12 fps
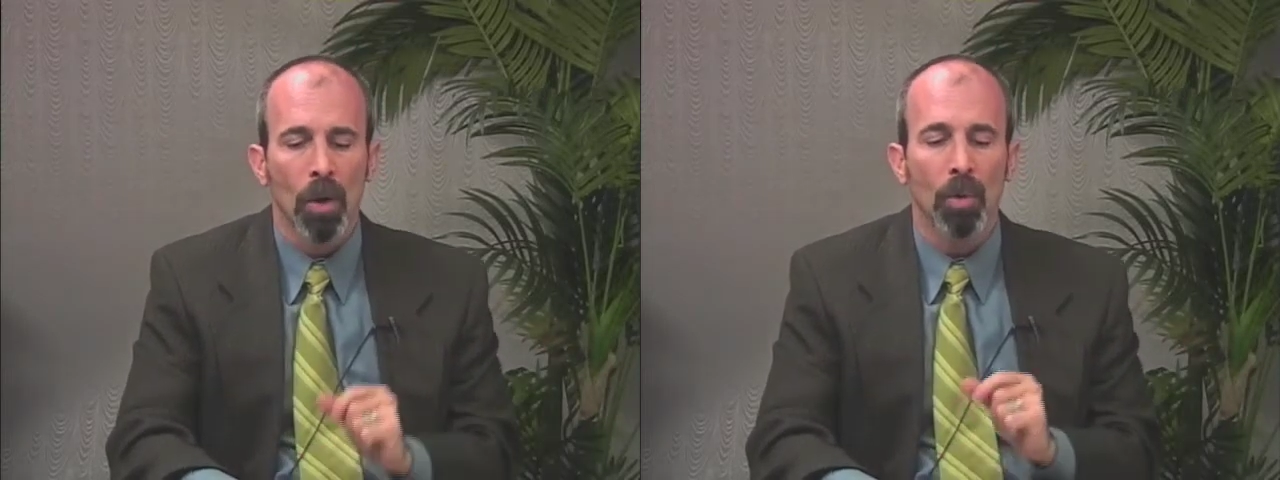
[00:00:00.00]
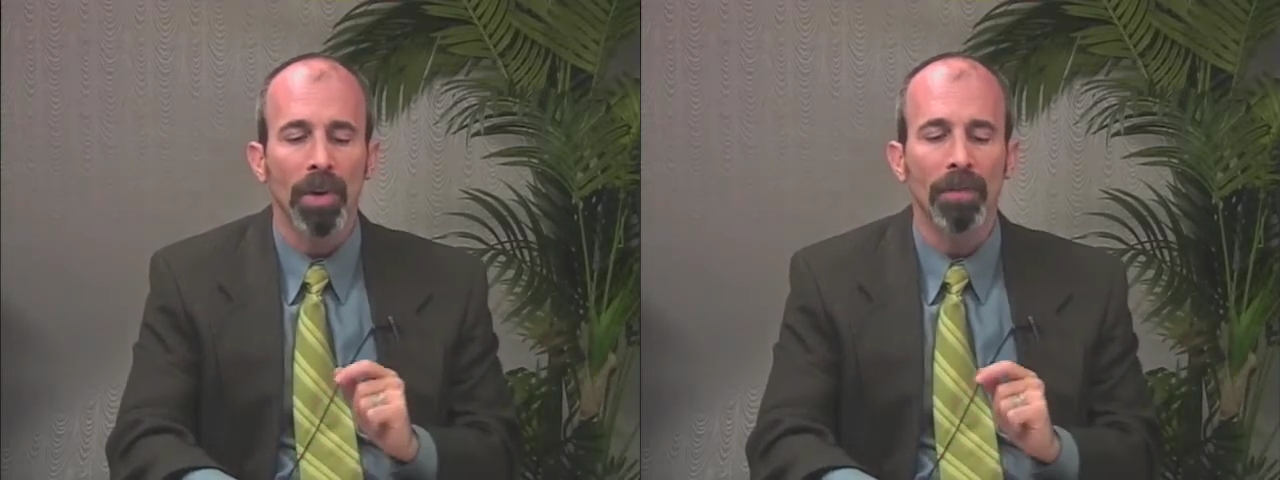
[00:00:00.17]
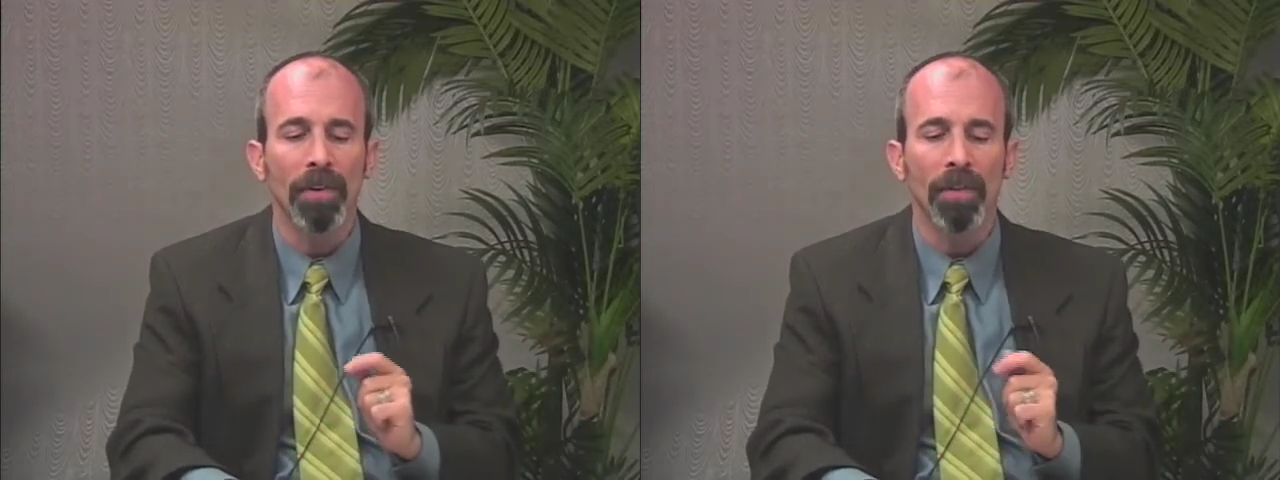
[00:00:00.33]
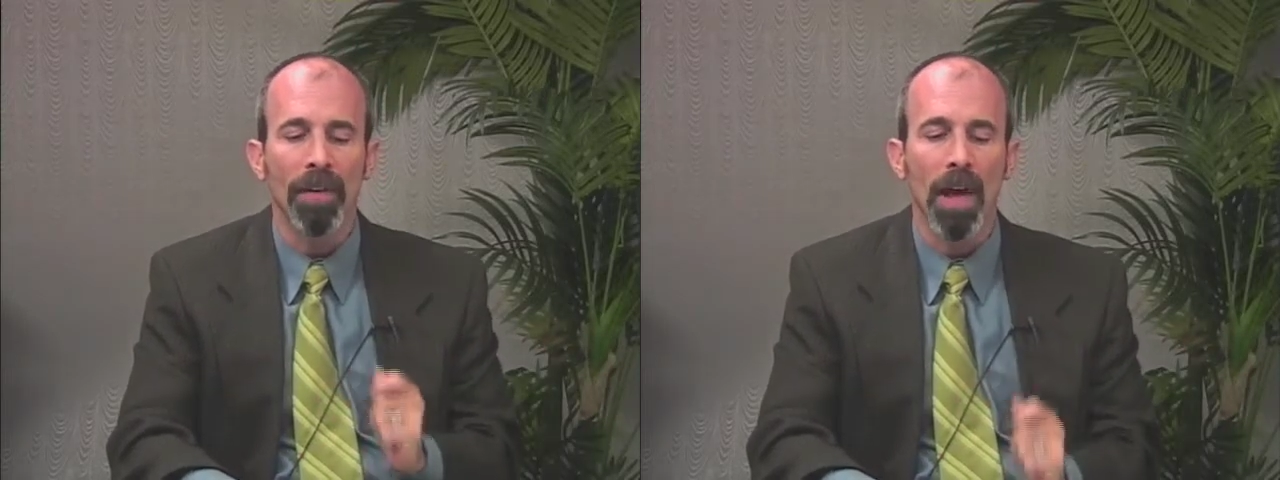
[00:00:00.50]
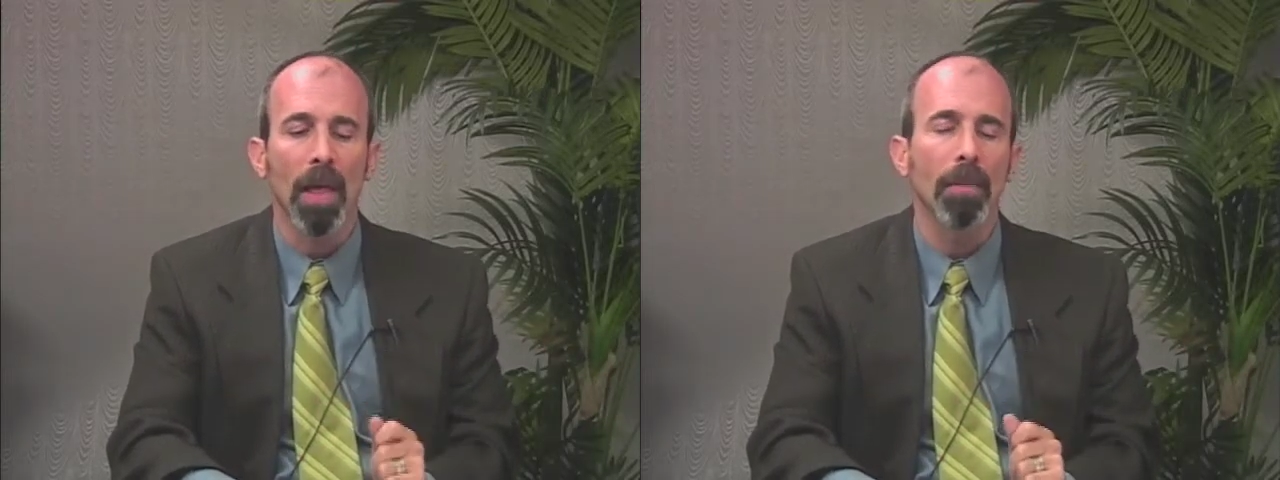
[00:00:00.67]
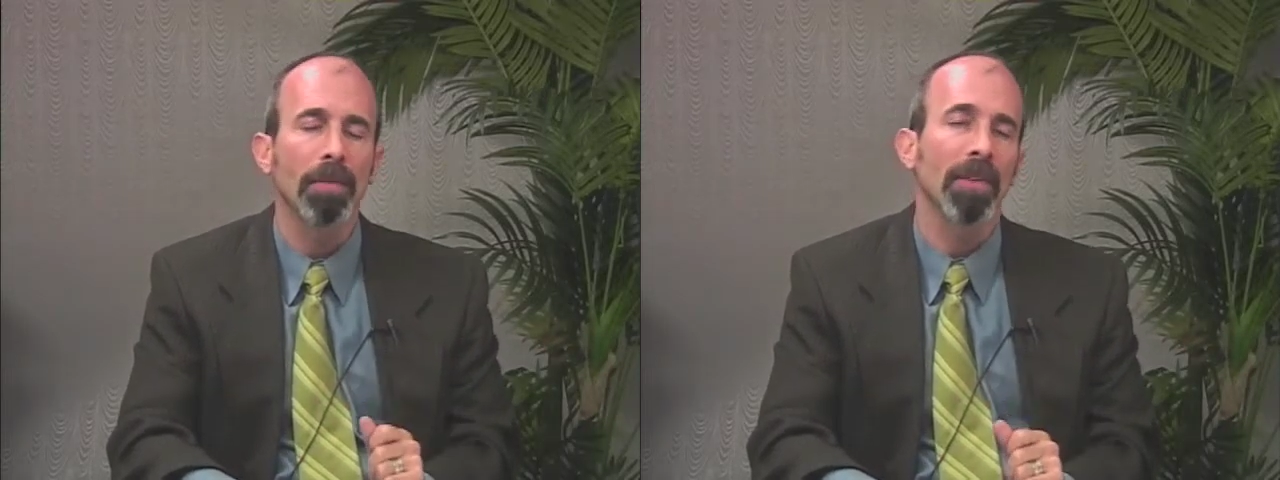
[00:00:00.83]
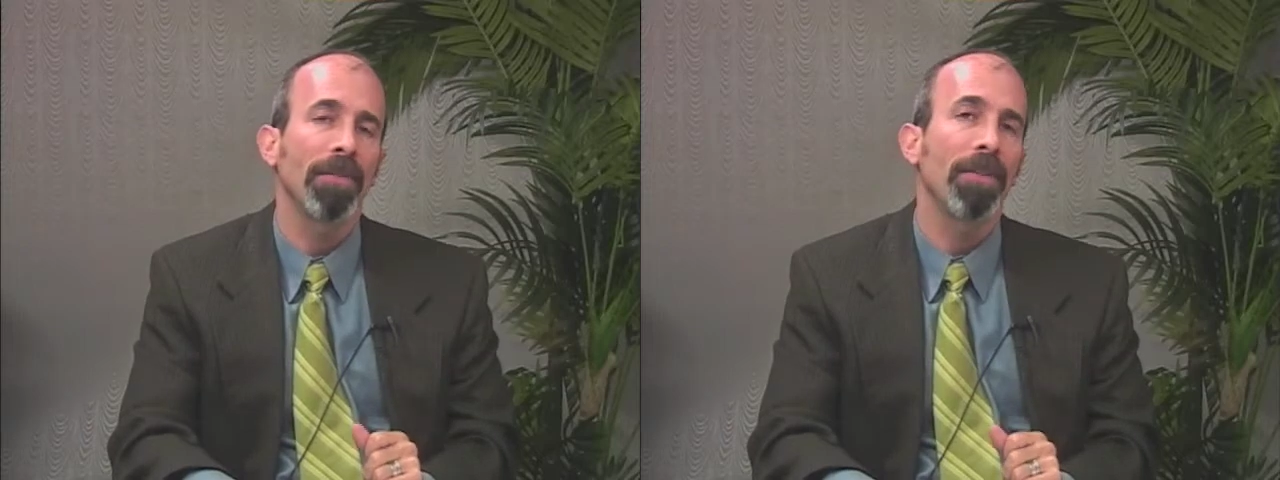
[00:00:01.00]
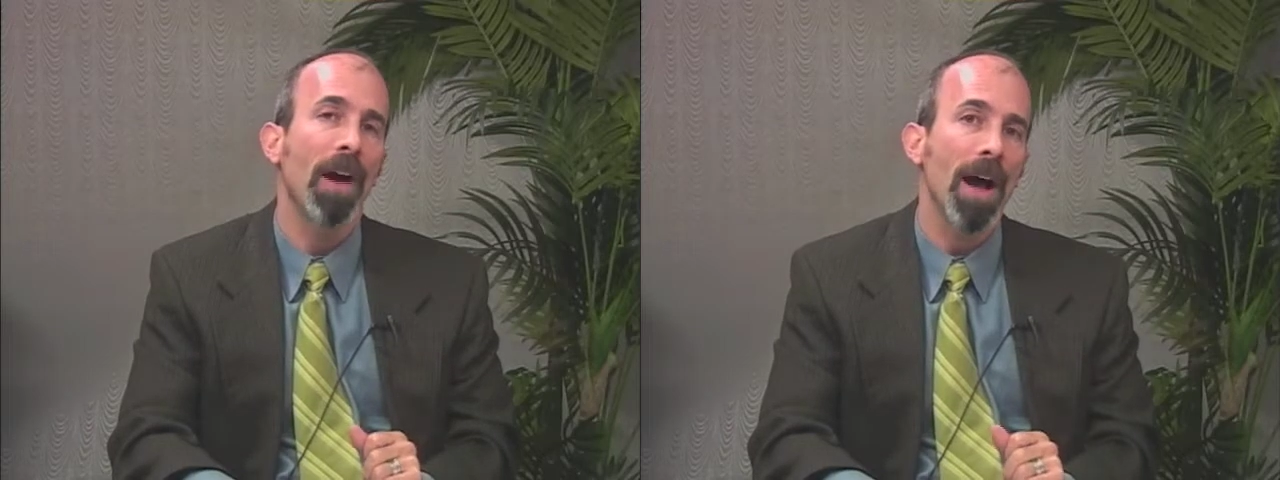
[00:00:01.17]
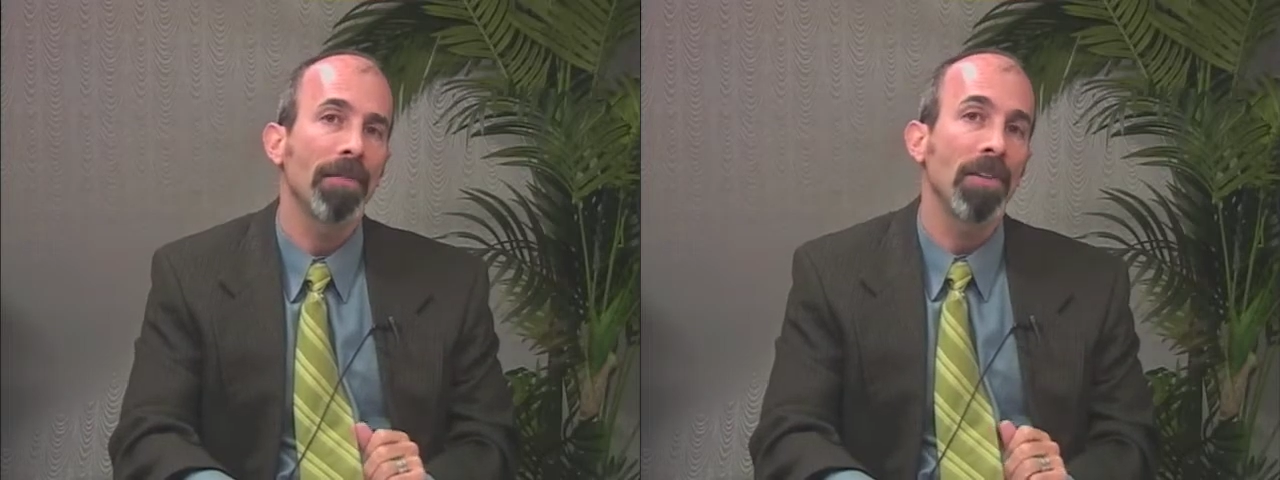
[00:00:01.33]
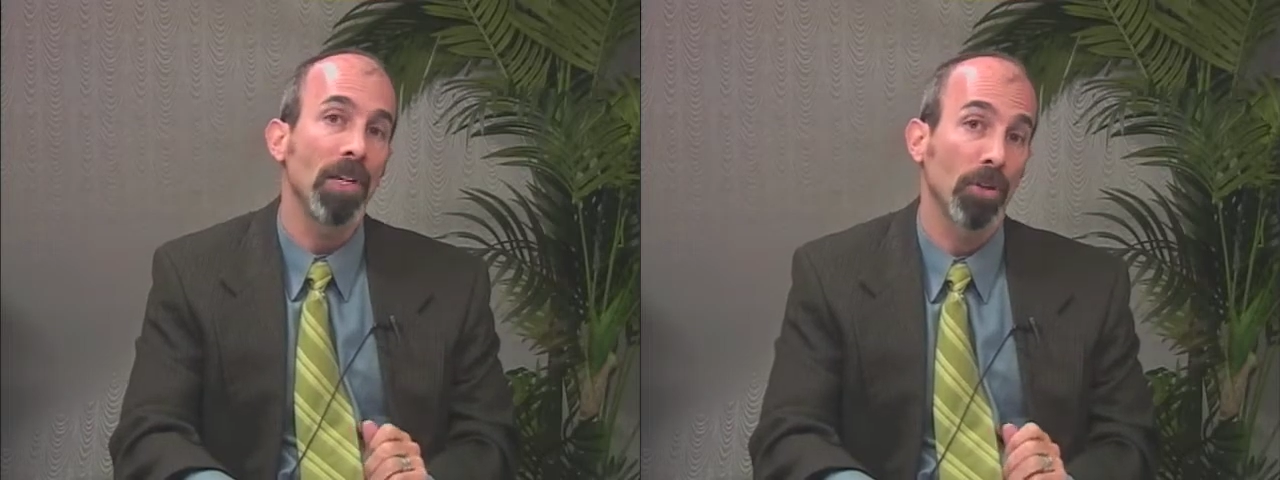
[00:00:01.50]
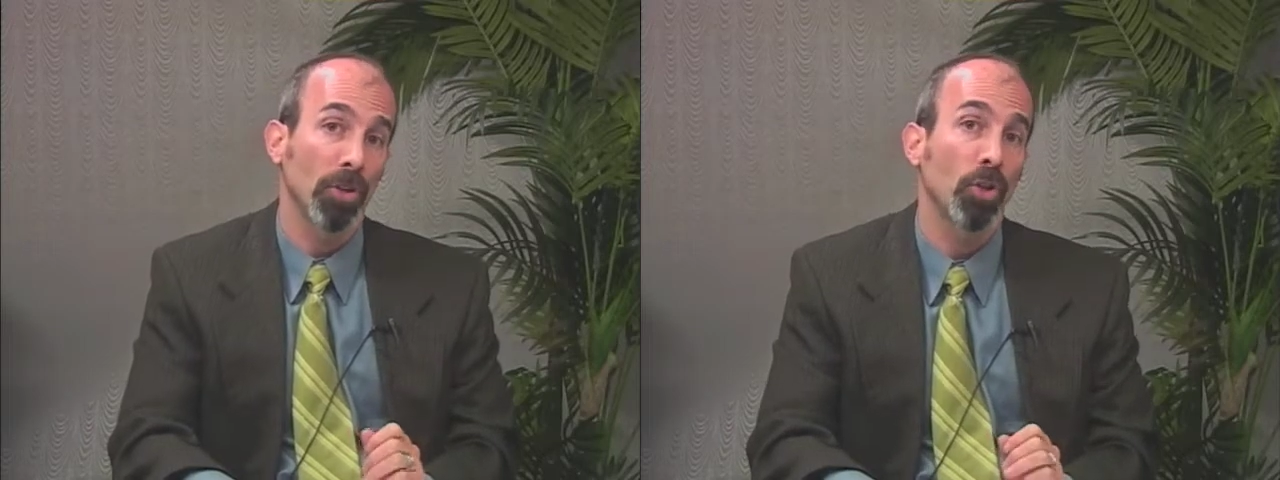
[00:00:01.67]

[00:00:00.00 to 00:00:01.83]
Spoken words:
We've developed a 5-year